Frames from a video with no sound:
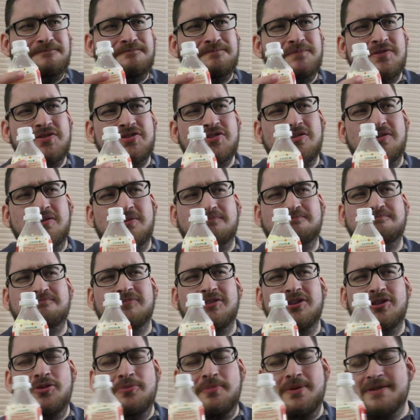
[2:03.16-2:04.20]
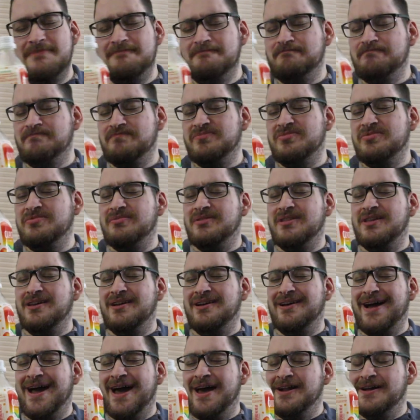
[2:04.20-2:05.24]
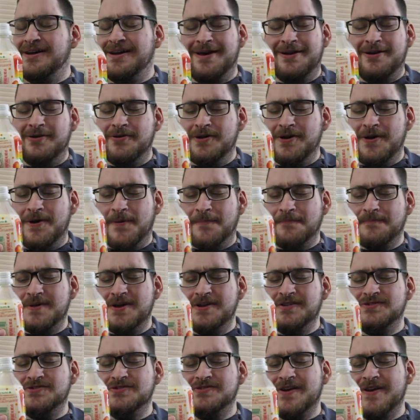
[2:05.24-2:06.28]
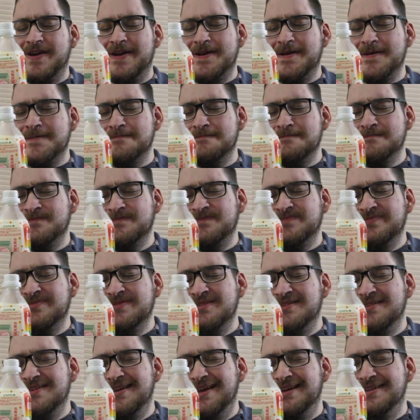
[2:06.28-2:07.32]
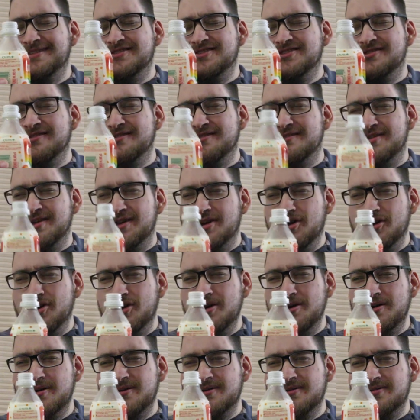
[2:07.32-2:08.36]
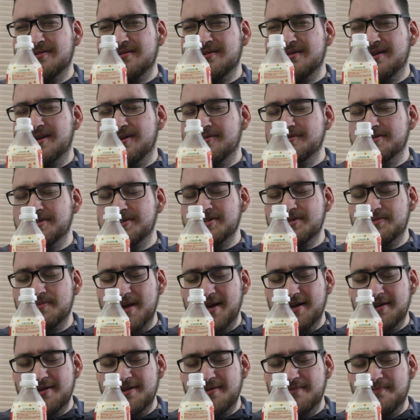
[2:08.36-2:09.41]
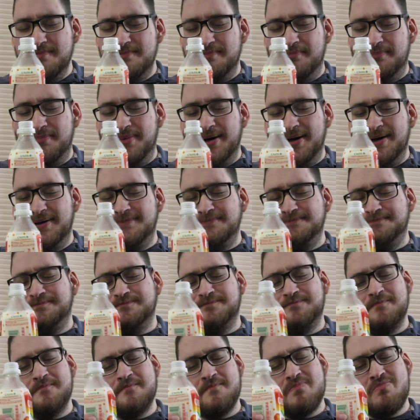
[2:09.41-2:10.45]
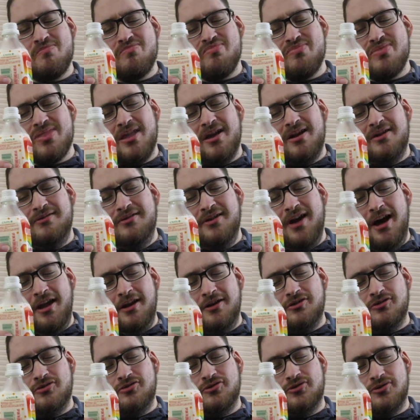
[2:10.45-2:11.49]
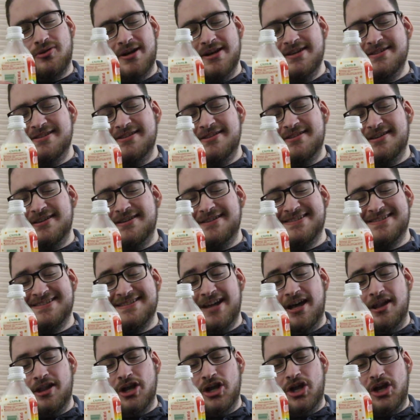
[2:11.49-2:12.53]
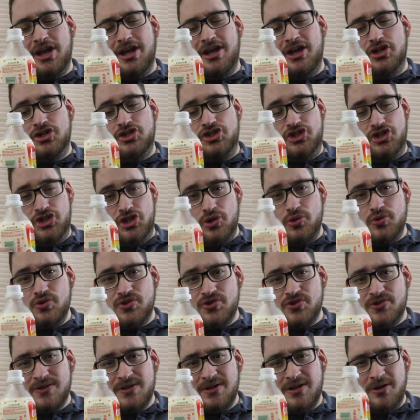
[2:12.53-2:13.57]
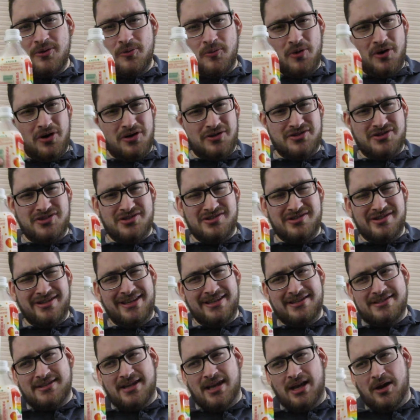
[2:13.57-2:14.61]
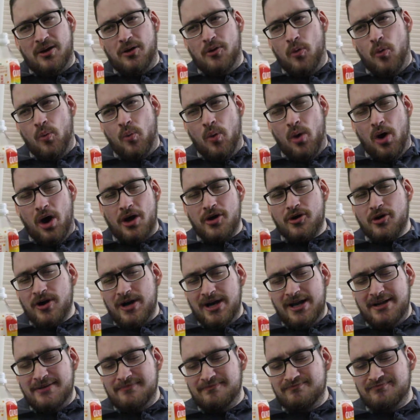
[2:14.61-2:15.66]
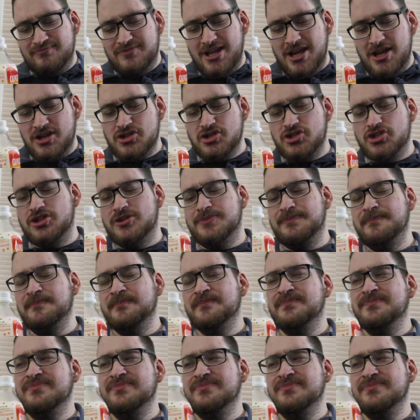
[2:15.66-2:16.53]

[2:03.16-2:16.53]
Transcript: It's a little bit, I don't know. It's like, it's thinner than I was expecting, but not crazy thin. It's not like a juice where it's like watery texture.